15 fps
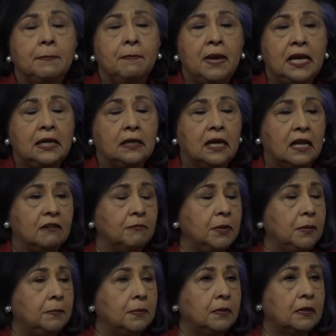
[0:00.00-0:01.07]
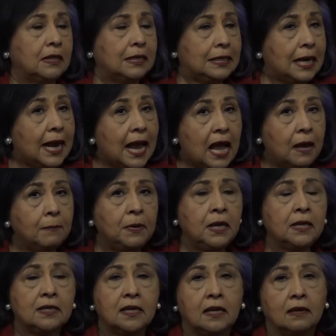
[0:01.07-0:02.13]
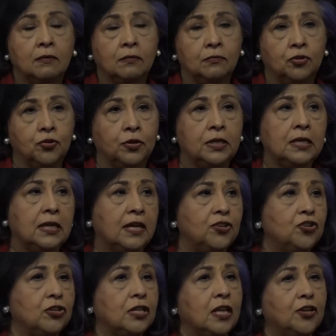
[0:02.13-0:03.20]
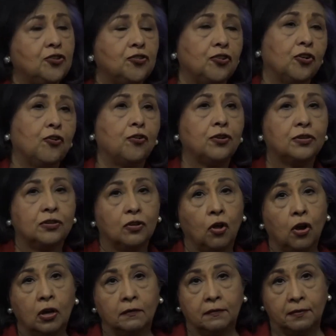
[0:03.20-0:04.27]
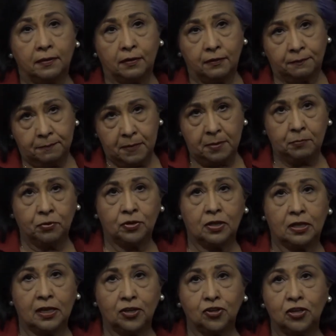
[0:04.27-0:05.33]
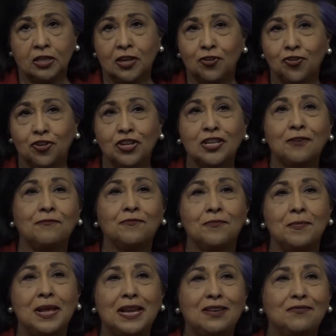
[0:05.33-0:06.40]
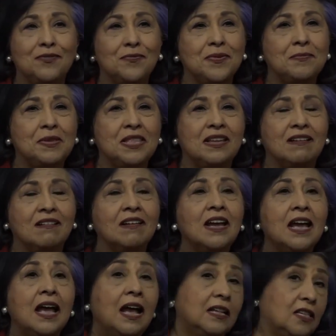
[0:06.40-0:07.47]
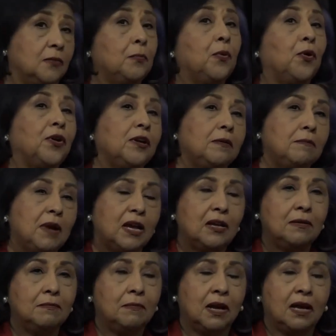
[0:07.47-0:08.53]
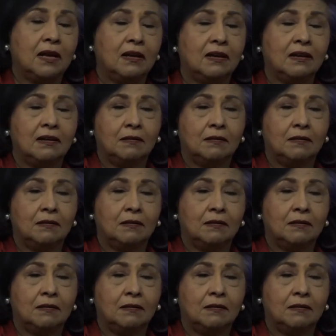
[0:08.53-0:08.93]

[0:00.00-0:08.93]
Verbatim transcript: made a lot of people unhappy because I joined the legislature. Of course, all of the members of the legislature, except many of the women there, had supported my, my,